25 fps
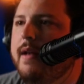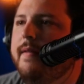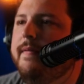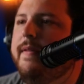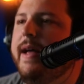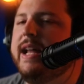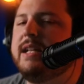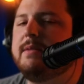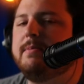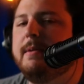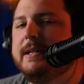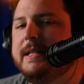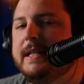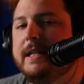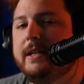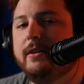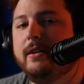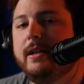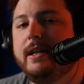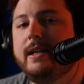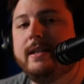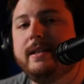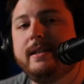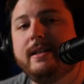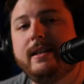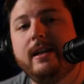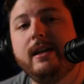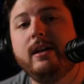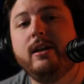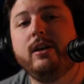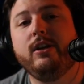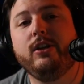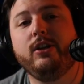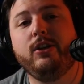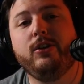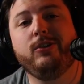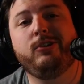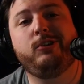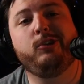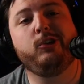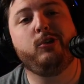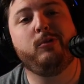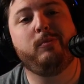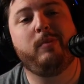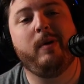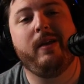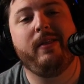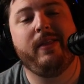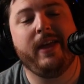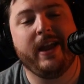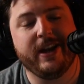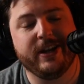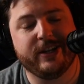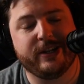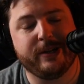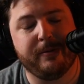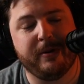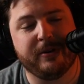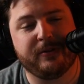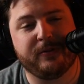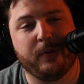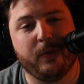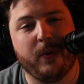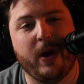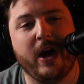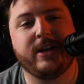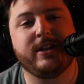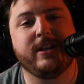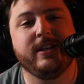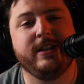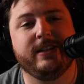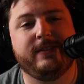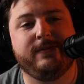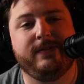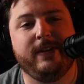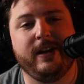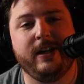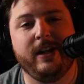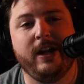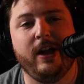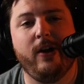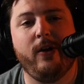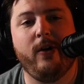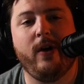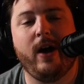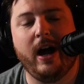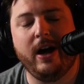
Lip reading: That's my tier list. YouTube, thank you so much for watching this video.